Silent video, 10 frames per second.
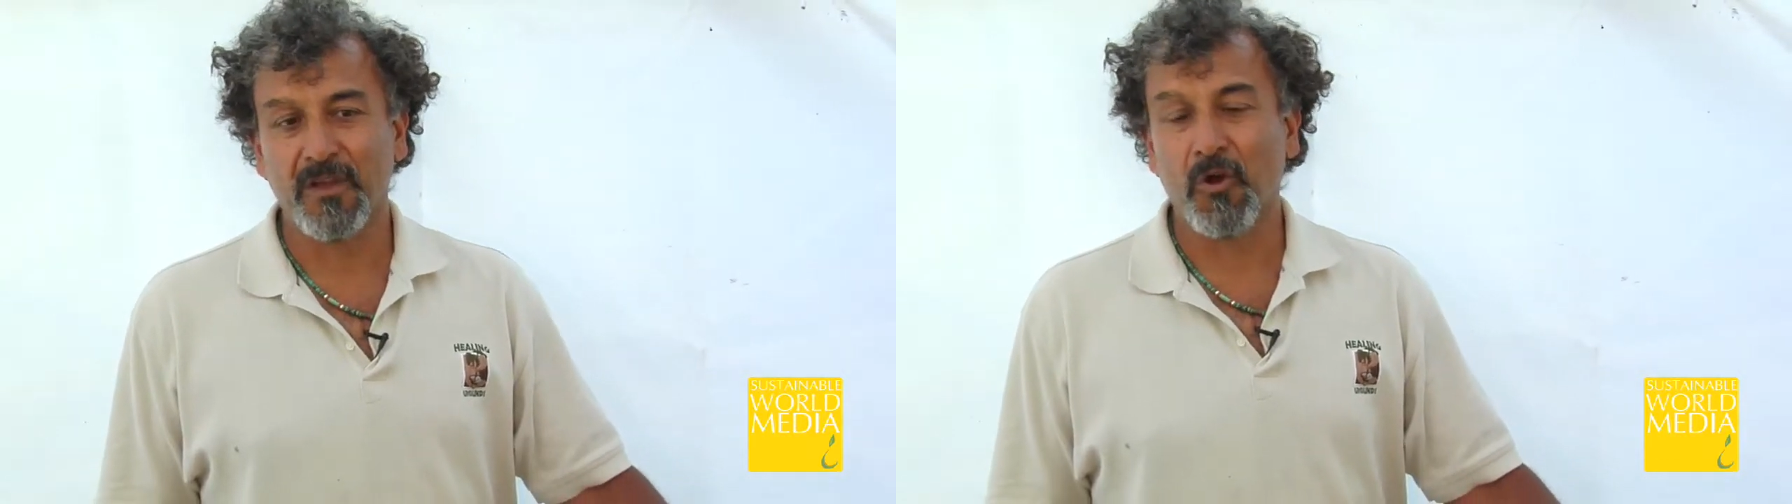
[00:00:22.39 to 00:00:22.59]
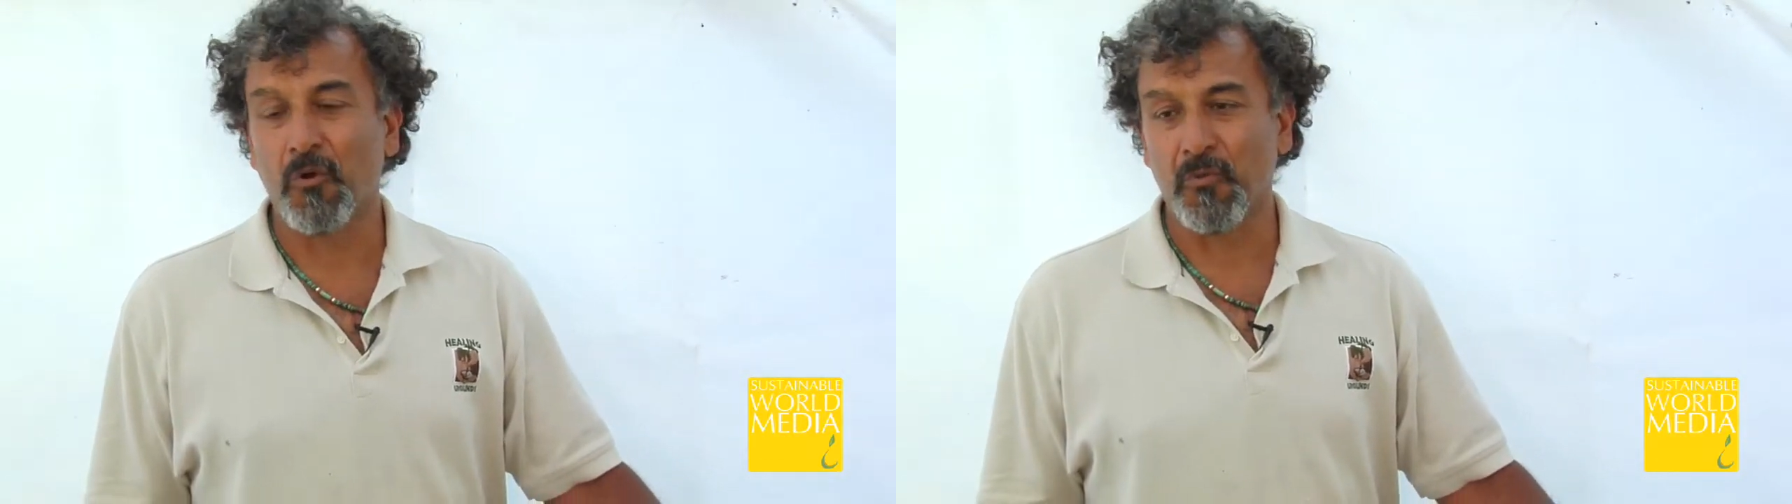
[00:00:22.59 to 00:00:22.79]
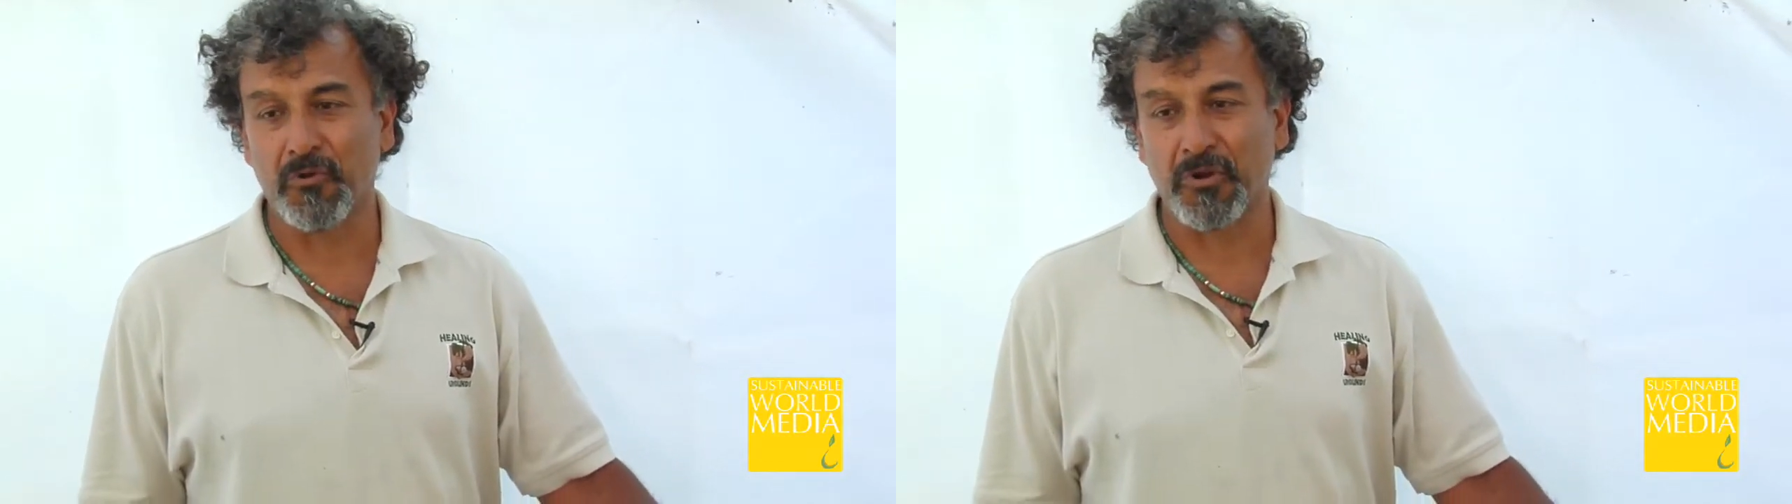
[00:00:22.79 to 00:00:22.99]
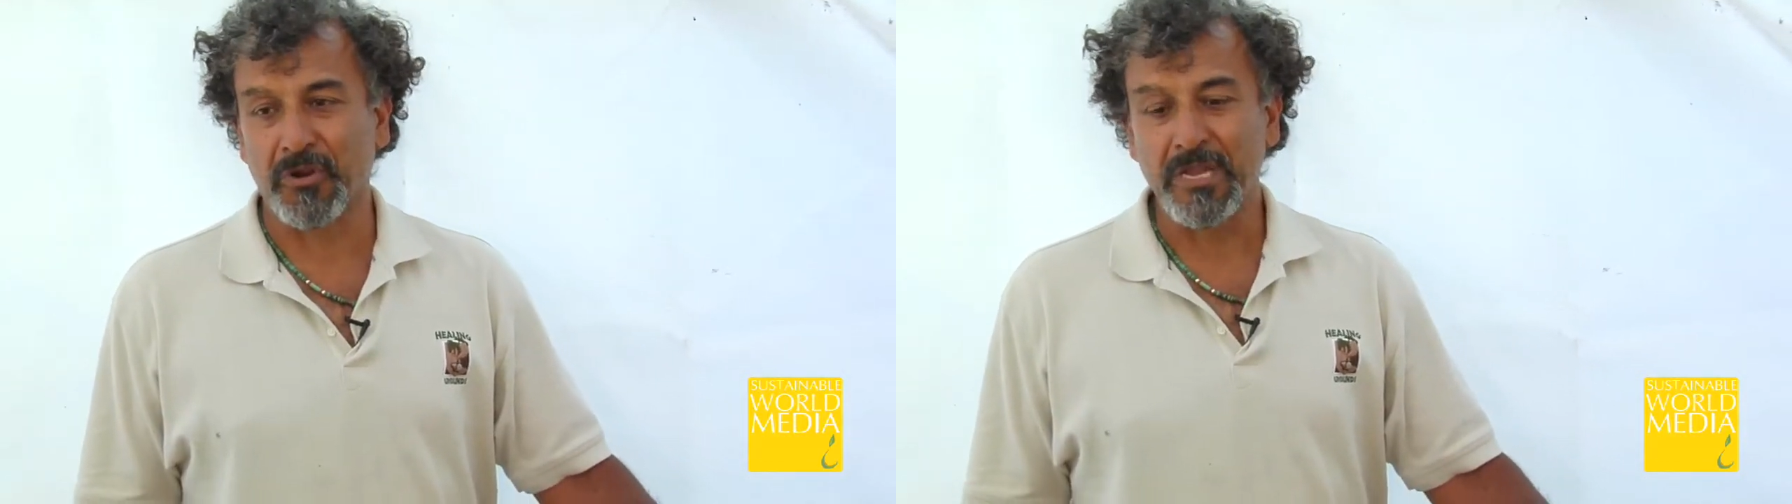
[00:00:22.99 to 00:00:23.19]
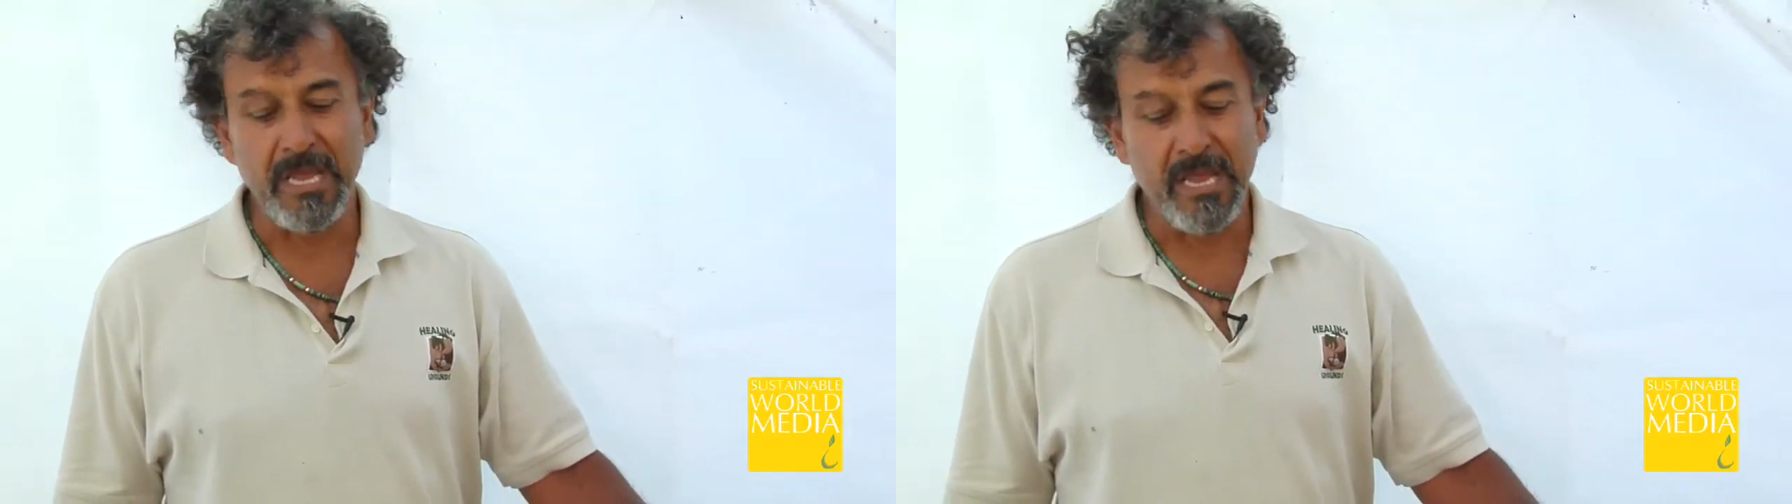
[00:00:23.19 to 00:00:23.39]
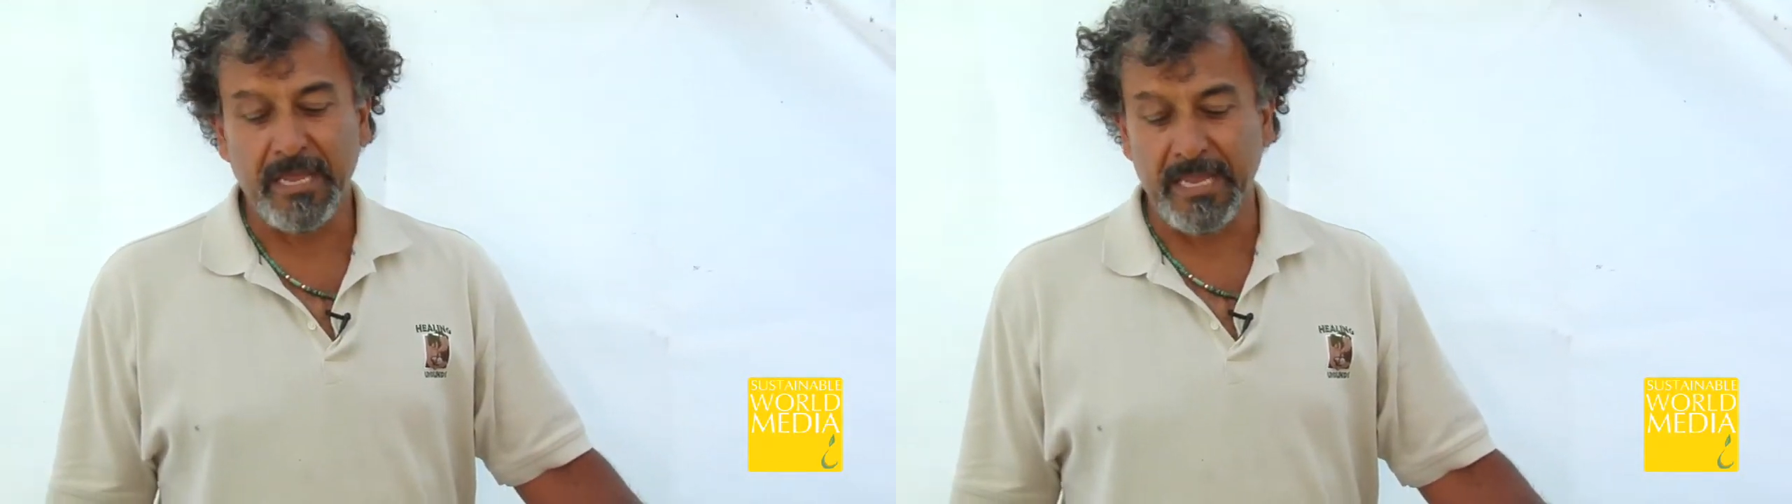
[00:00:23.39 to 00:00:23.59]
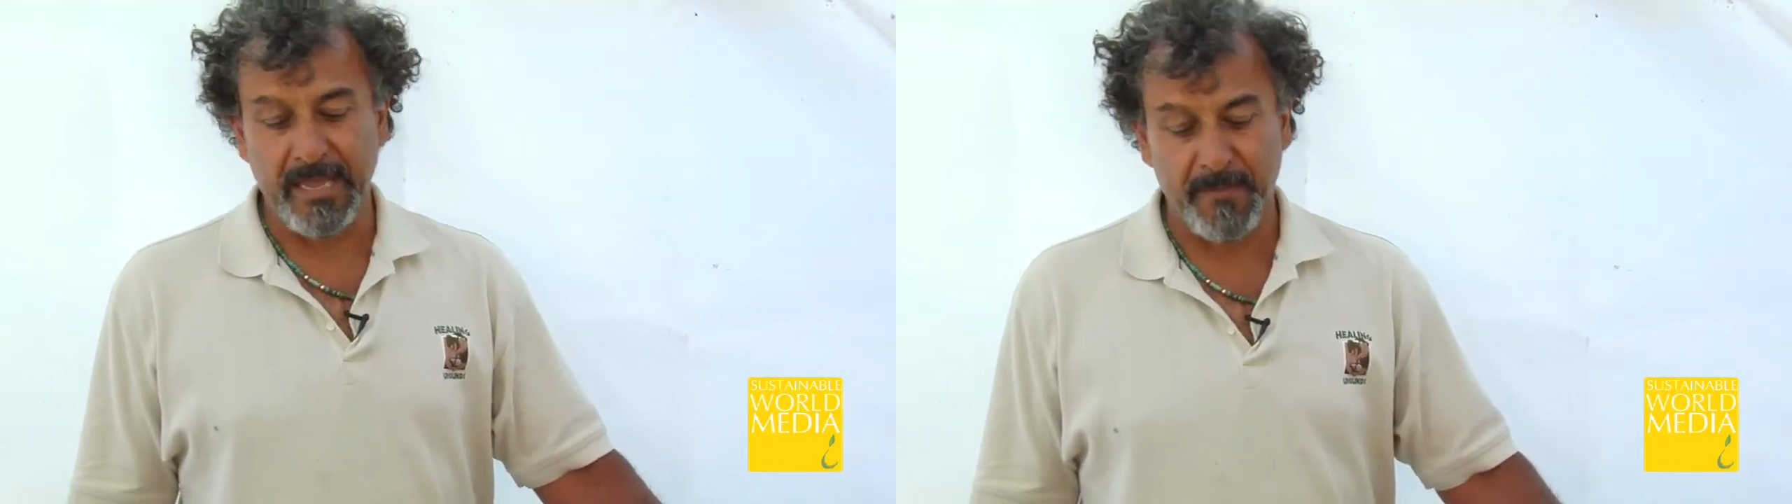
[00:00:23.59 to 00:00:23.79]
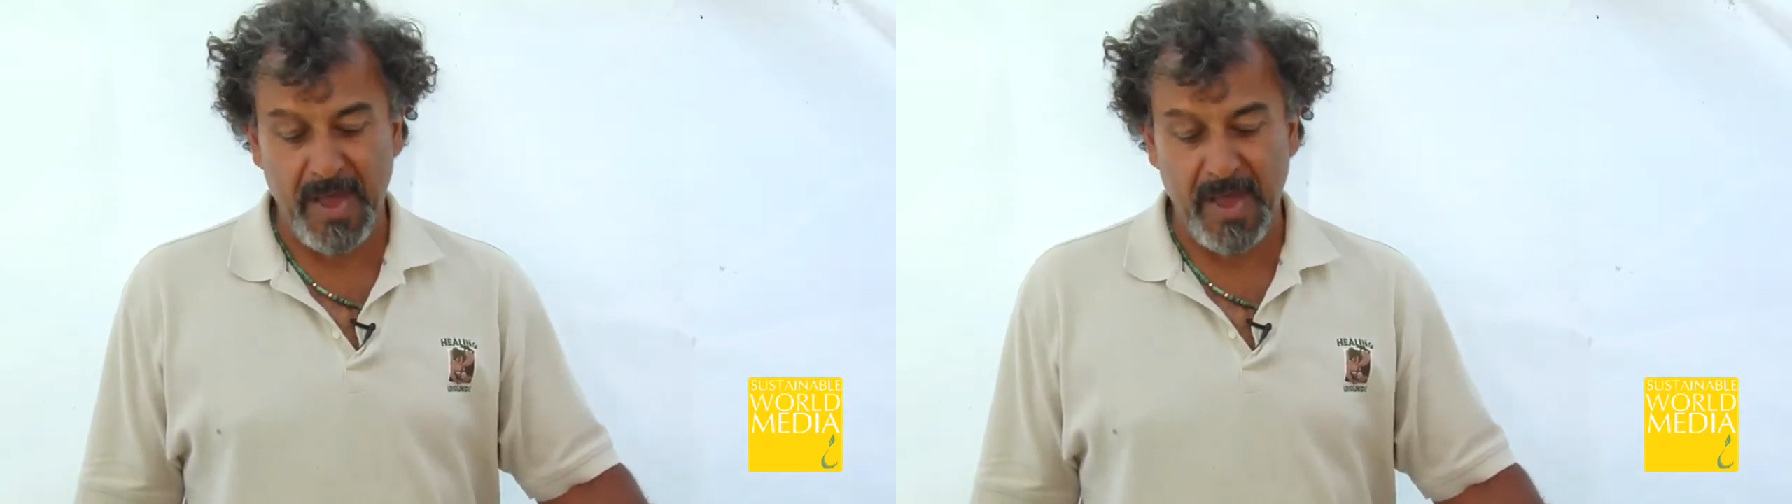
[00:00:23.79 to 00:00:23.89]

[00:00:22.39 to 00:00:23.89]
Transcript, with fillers: homeowner can get